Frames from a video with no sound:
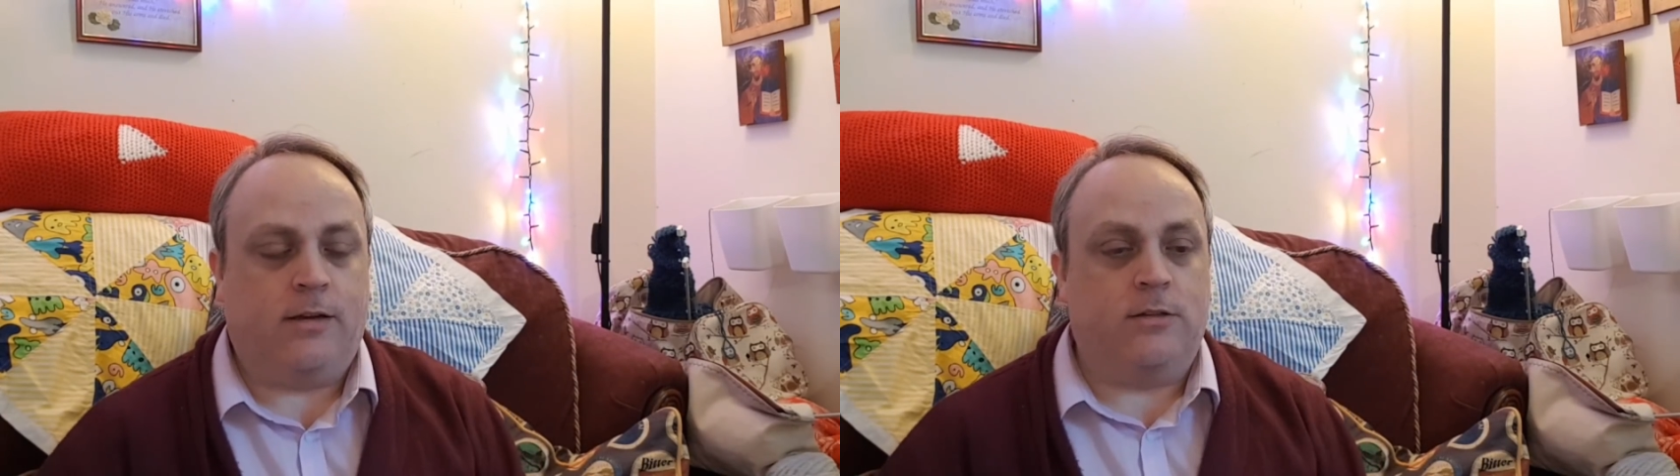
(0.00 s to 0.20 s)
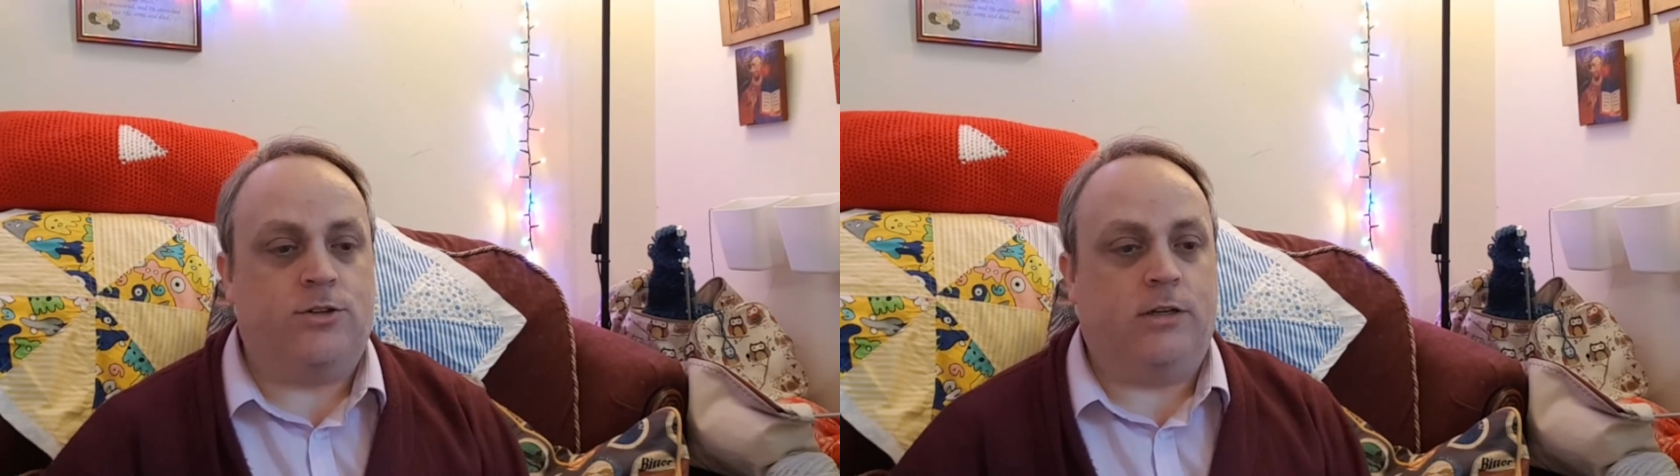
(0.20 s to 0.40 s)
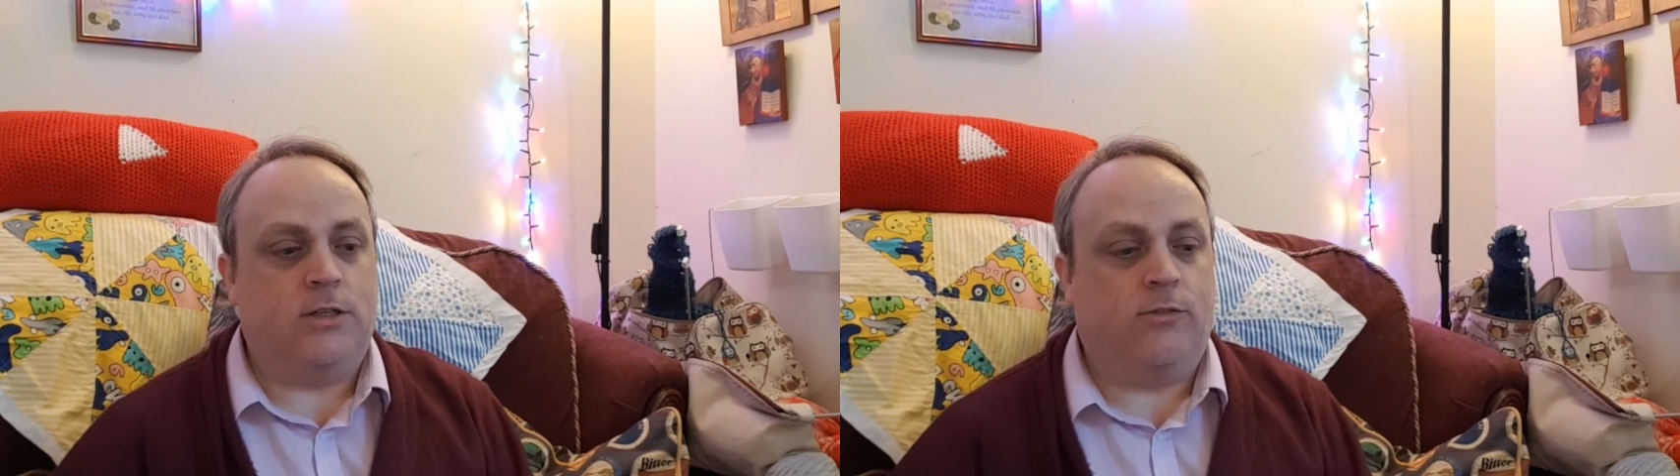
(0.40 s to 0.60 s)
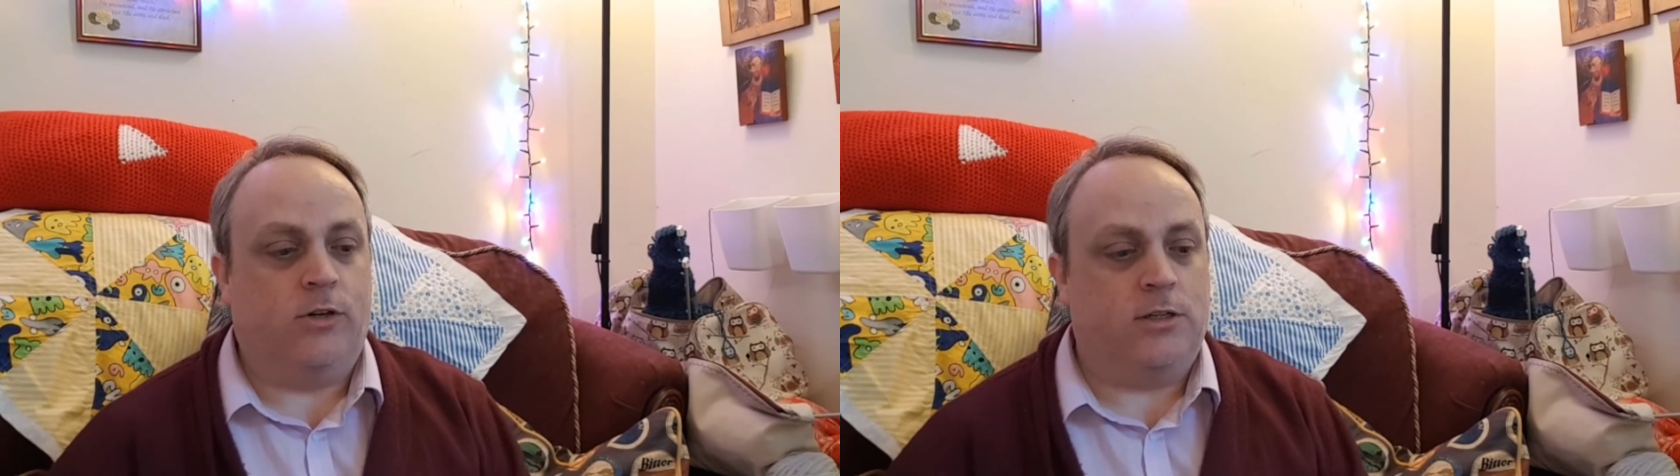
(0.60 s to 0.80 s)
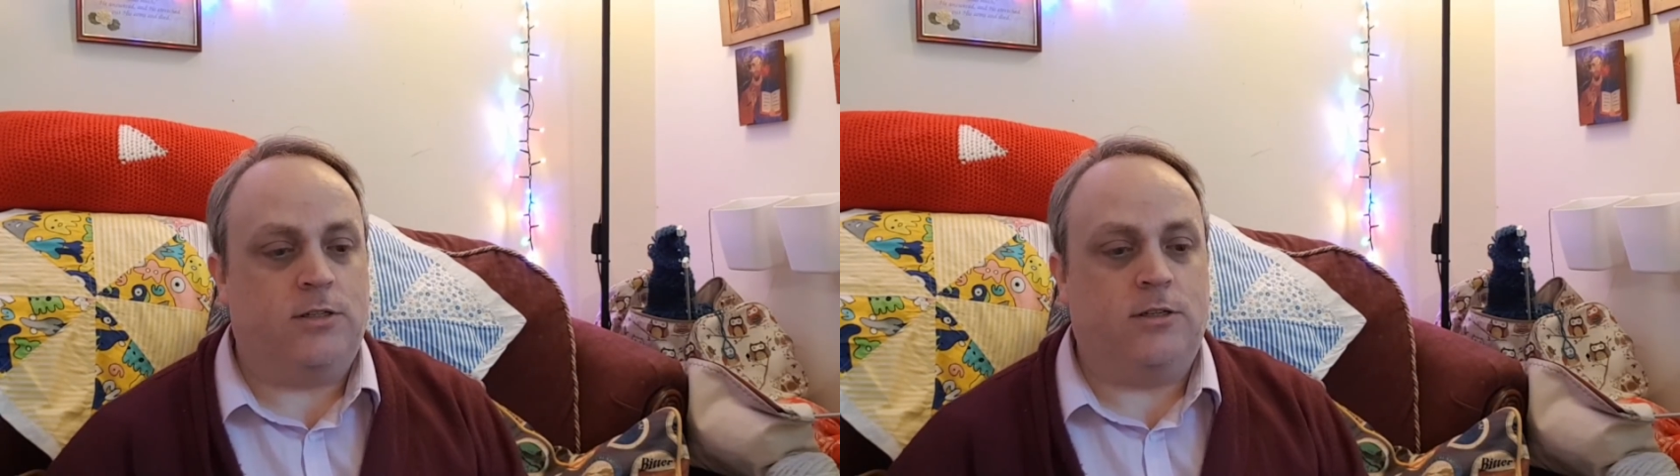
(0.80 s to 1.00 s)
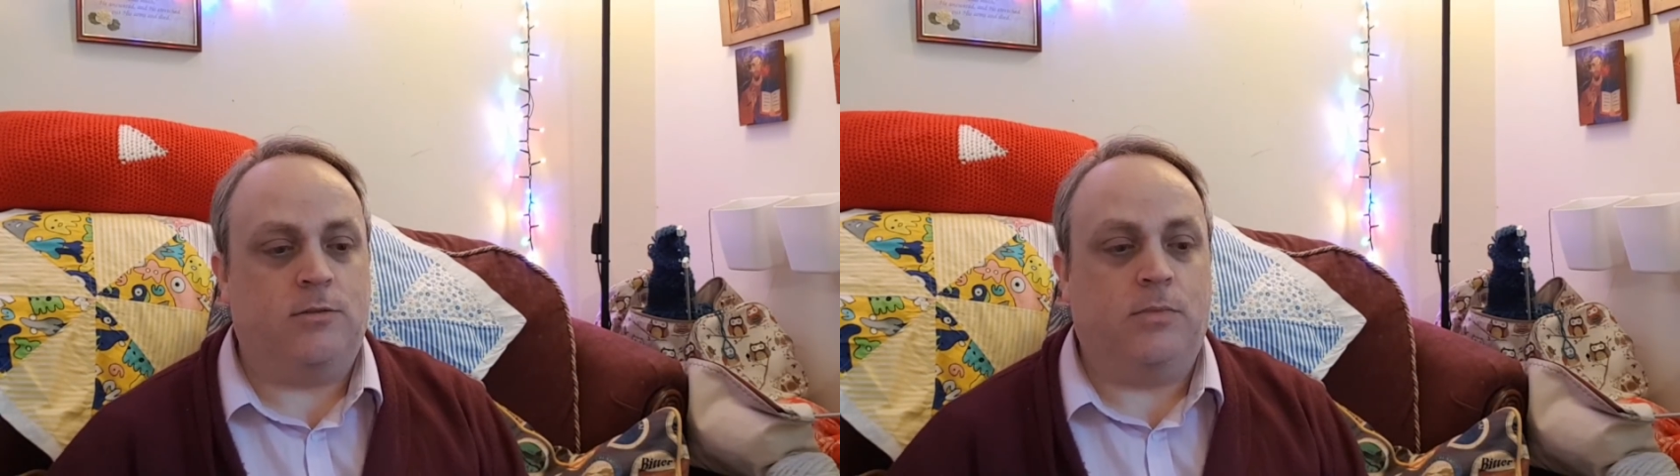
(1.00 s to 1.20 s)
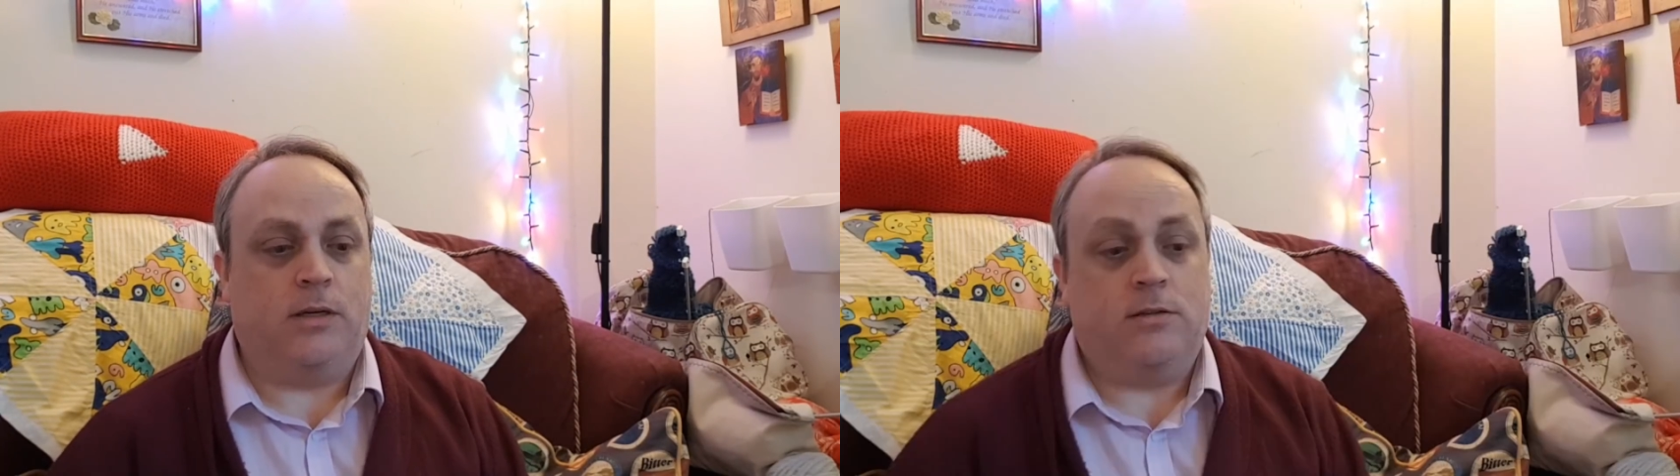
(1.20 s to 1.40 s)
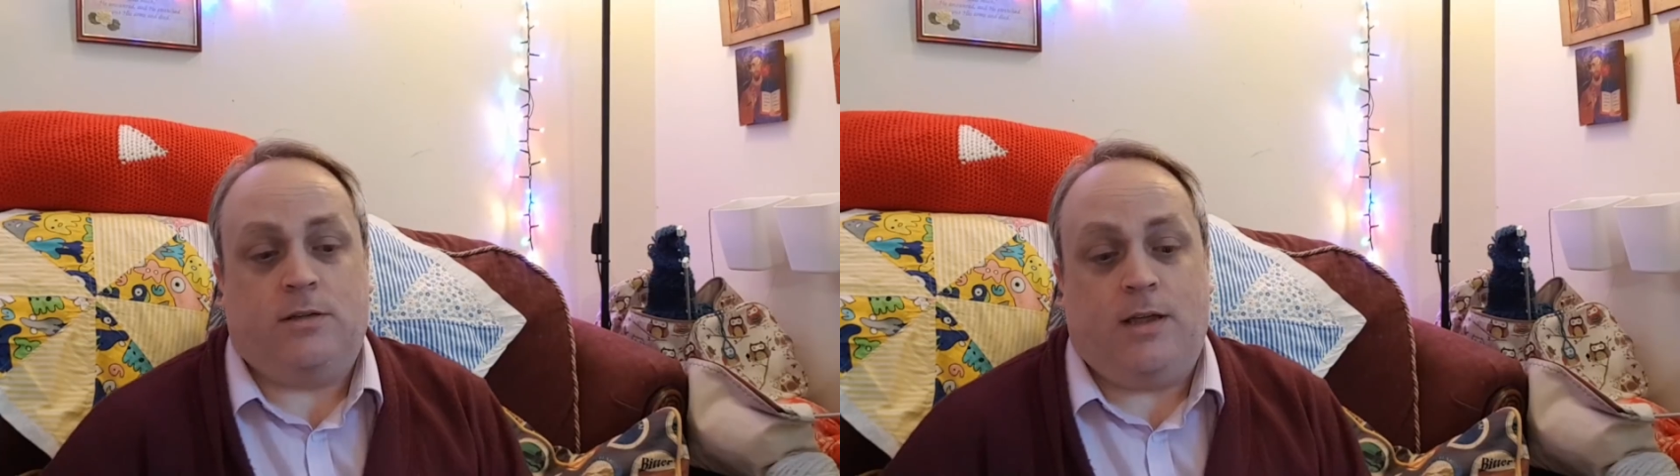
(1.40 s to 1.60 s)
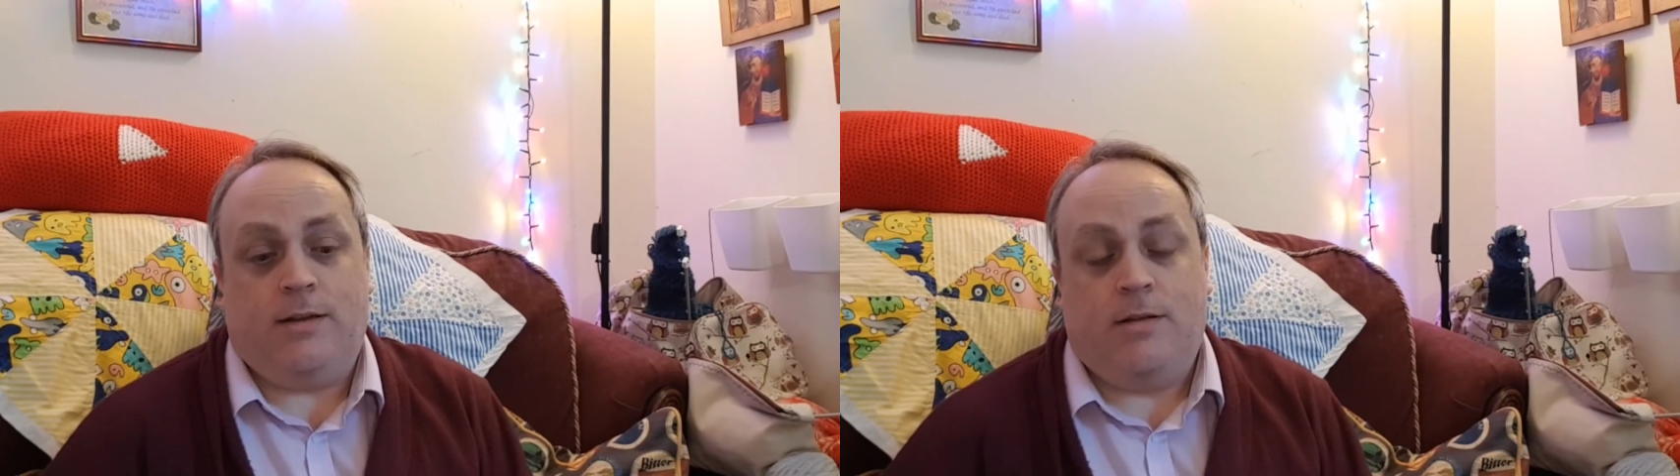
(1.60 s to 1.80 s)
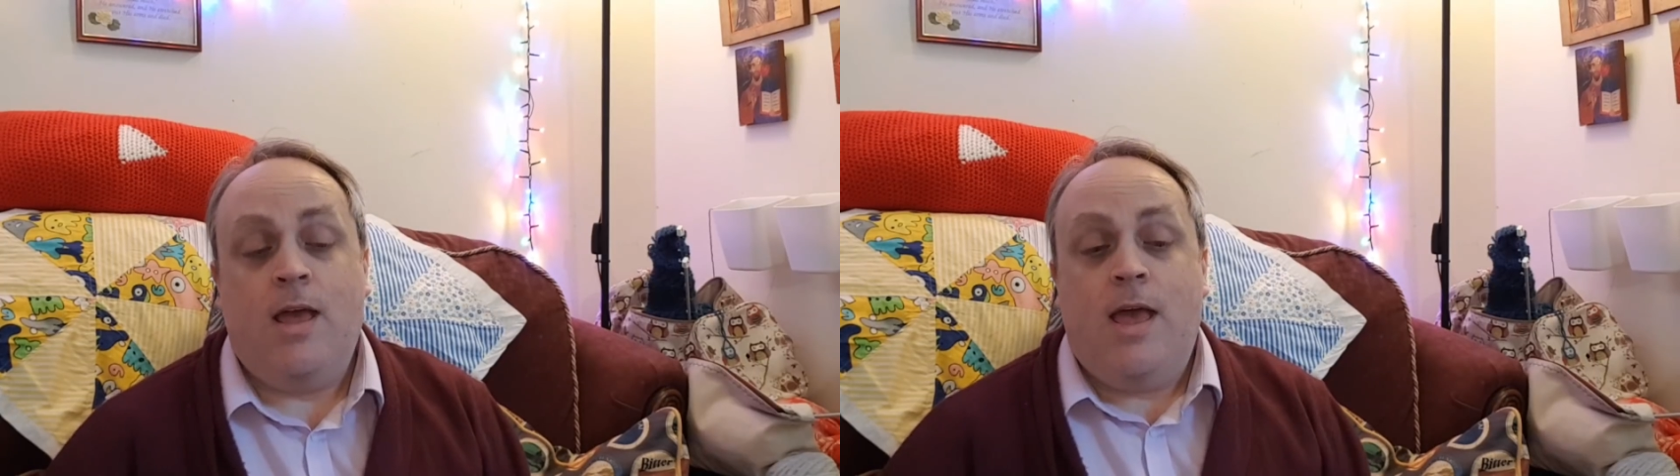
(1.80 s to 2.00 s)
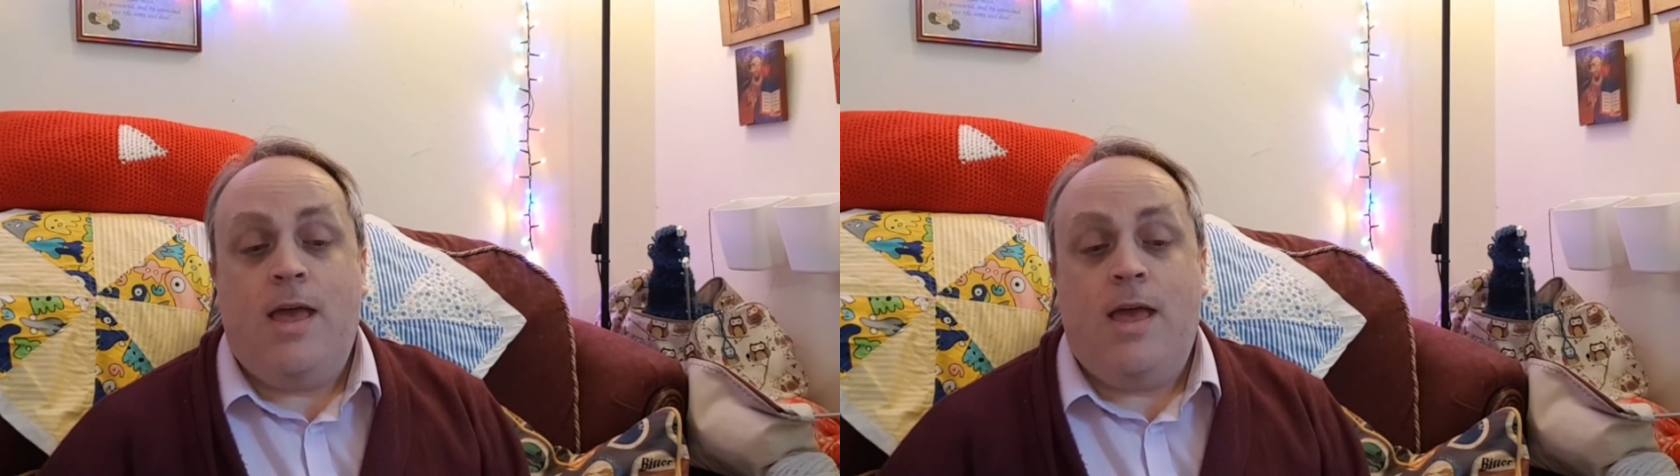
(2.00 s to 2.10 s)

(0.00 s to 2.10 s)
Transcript: constructive criticism, because it